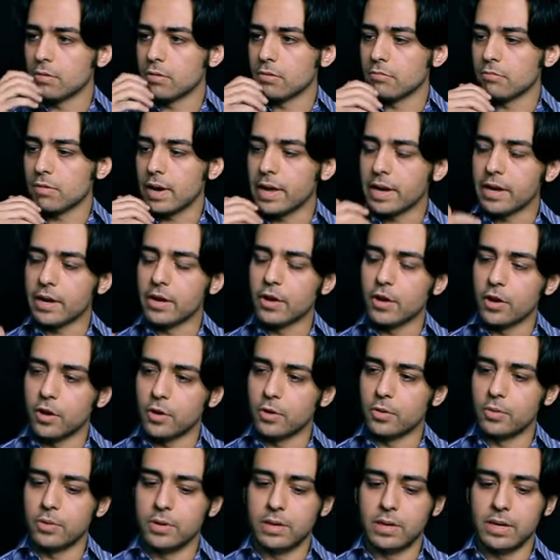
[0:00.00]
Writing
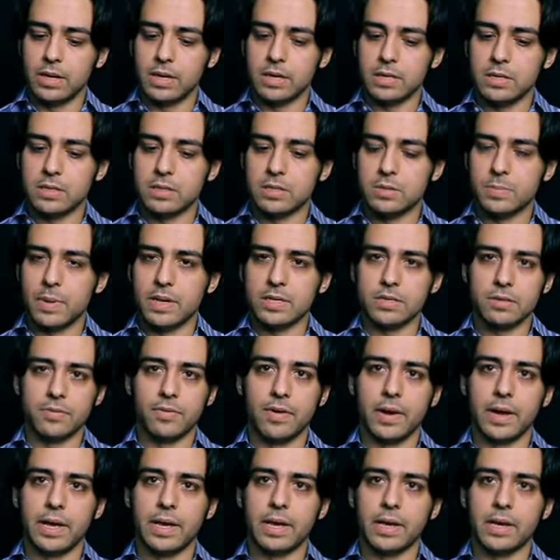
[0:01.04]
code is
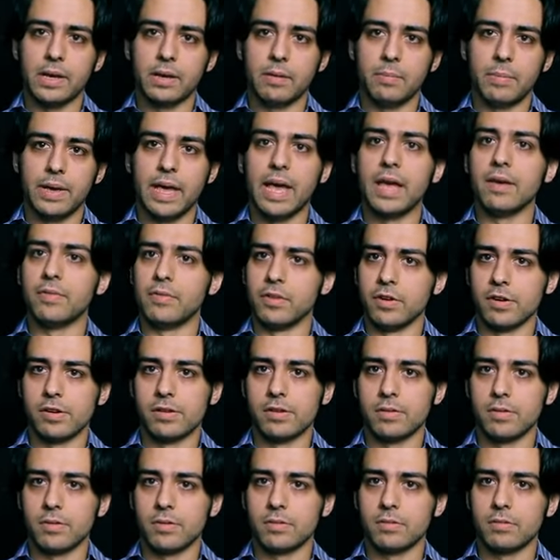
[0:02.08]
specifying behavior,
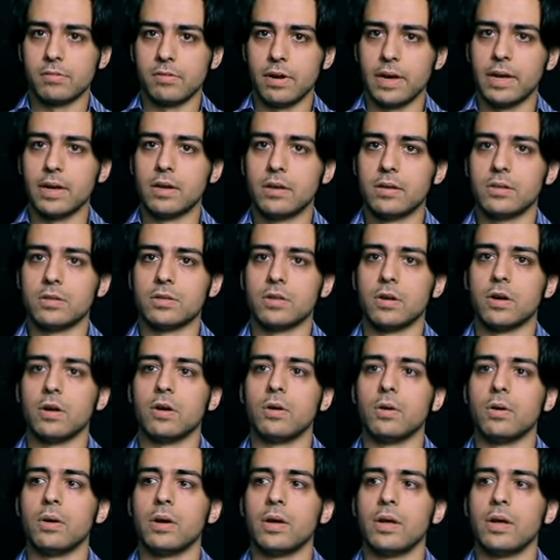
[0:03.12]
right? So